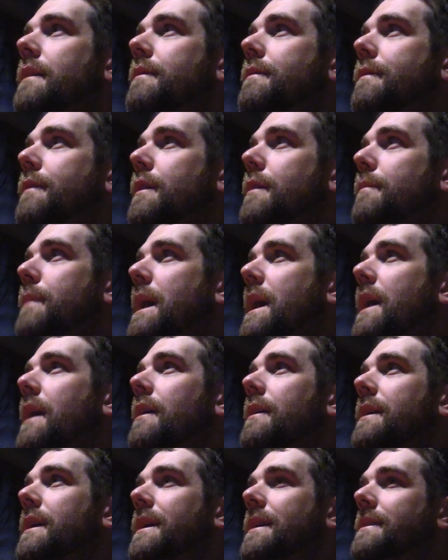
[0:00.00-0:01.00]
for
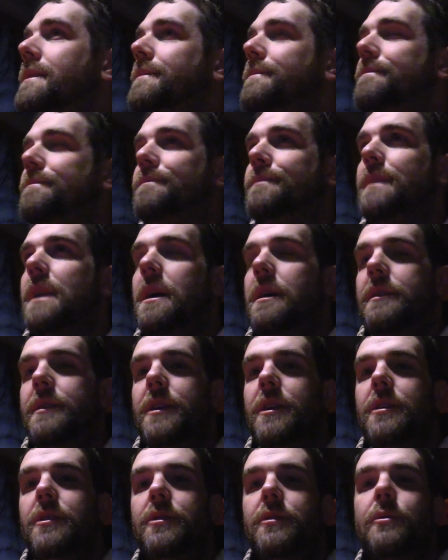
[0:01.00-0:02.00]
about
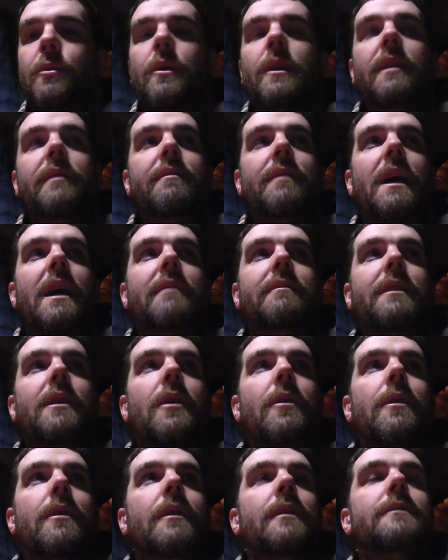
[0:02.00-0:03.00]
125
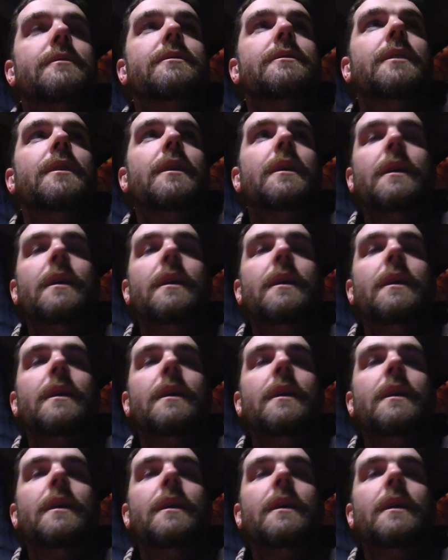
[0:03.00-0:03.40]
yards.